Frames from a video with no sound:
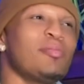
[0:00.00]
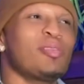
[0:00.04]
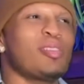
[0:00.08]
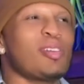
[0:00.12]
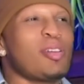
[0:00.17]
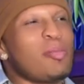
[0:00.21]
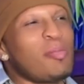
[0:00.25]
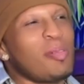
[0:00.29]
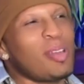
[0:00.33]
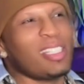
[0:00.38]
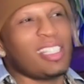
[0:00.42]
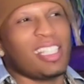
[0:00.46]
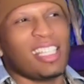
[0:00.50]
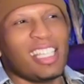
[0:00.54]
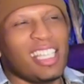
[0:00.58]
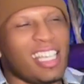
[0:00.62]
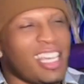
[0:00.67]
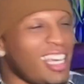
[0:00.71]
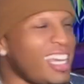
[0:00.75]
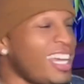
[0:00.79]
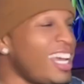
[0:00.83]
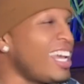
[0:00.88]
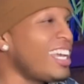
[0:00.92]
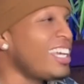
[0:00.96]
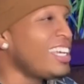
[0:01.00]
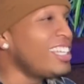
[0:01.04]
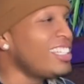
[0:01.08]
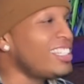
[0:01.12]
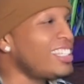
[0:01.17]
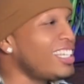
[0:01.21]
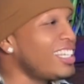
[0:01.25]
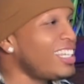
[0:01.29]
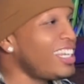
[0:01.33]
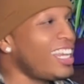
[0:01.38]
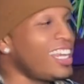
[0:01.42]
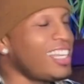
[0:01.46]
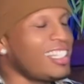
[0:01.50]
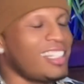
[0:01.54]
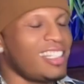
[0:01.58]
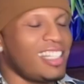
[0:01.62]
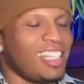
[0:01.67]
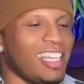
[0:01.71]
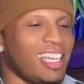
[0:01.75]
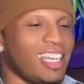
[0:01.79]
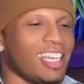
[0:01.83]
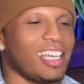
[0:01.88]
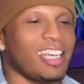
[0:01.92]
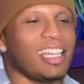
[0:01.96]
So everybody's like, yeah, he's the next
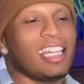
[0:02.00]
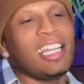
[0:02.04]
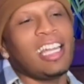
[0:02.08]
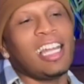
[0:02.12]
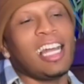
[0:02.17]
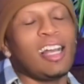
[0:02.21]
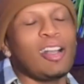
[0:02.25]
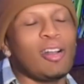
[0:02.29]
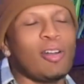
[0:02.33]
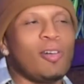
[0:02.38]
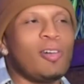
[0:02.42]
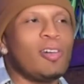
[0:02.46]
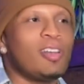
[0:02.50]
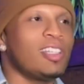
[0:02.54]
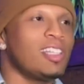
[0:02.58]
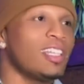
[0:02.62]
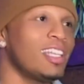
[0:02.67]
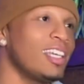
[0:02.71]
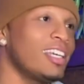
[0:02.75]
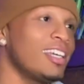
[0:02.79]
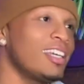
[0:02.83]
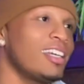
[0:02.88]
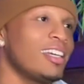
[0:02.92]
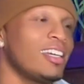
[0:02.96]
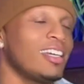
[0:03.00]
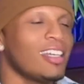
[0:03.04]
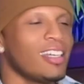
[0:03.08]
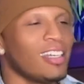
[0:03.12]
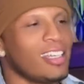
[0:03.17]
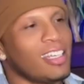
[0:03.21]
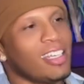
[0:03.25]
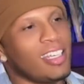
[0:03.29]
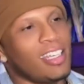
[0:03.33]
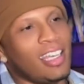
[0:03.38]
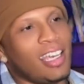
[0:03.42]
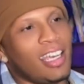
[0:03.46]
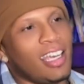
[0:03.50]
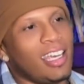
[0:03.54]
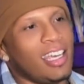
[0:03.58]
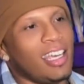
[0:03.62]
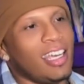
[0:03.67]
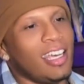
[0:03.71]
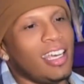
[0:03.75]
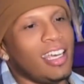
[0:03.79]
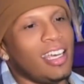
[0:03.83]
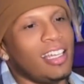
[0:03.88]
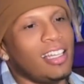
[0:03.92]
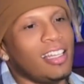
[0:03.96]
thing, and then I go in there,
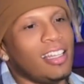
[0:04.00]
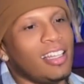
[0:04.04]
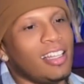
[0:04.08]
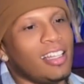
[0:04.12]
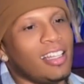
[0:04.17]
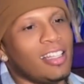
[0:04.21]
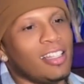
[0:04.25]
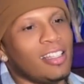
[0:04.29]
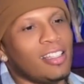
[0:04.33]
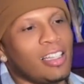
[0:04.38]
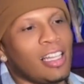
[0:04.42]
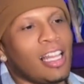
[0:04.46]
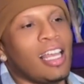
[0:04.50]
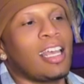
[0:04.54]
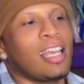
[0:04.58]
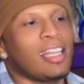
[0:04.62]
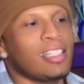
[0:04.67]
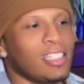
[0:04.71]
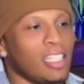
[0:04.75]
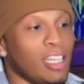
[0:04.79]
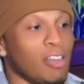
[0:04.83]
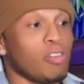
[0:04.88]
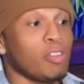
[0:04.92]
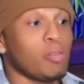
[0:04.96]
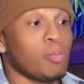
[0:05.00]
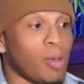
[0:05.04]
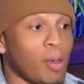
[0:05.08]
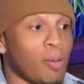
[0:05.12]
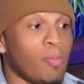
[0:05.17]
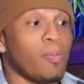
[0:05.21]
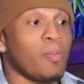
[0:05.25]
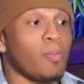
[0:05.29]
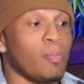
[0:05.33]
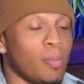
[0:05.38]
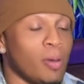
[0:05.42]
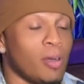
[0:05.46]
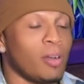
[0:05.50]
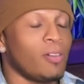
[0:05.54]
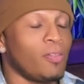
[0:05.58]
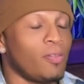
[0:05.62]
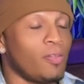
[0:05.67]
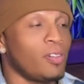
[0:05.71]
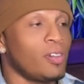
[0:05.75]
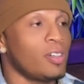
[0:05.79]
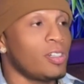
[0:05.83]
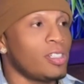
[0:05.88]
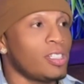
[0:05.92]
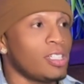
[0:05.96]
and like I said, it was my very
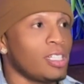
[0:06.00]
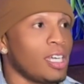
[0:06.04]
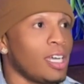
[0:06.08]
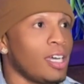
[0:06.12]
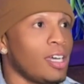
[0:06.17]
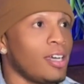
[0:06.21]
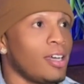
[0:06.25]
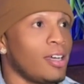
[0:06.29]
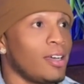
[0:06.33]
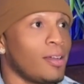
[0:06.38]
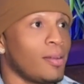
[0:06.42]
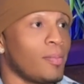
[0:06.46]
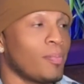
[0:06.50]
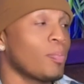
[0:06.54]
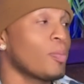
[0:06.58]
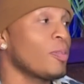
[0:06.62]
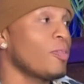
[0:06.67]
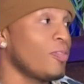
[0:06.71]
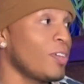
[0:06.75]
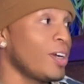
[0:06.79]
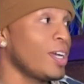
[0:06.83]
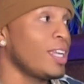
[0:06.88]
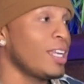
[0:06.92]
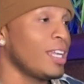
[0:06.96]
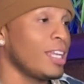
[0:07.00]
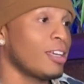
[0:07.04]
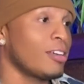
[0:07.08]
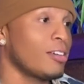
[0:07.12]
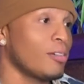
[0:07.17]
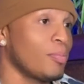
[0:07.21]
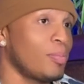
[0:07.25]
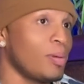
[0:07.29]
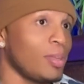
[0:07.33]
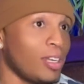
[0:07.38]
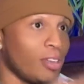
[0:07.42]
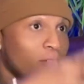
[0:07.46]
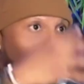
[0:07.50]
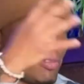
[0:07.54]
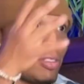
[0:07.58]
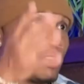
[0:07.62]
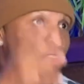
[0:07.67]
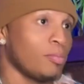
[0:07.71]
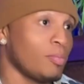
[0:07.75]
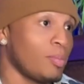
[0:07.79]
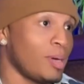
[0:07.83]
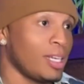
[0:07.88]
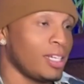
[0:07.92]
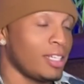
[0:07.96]
first fight, like competed with
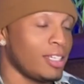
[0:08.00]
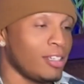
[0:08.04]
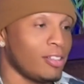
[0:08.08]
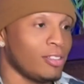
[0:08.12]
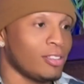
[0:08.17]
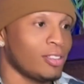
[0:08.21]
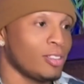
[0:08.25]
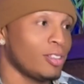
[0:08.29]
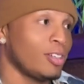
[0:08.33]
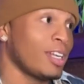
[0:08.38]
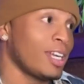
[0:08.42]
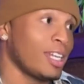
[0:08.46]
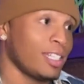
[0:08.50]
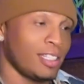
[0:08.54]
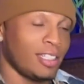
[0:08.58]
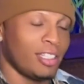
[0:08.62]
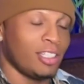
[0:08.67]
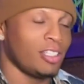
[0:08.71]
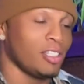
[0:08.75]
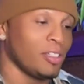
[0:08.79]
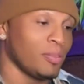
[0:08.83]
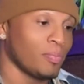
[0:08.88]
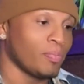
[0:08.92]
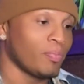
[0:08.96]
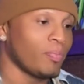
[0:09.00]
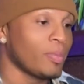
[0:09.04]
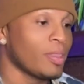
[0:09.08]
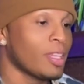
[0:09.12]
somebody else, not at the gym.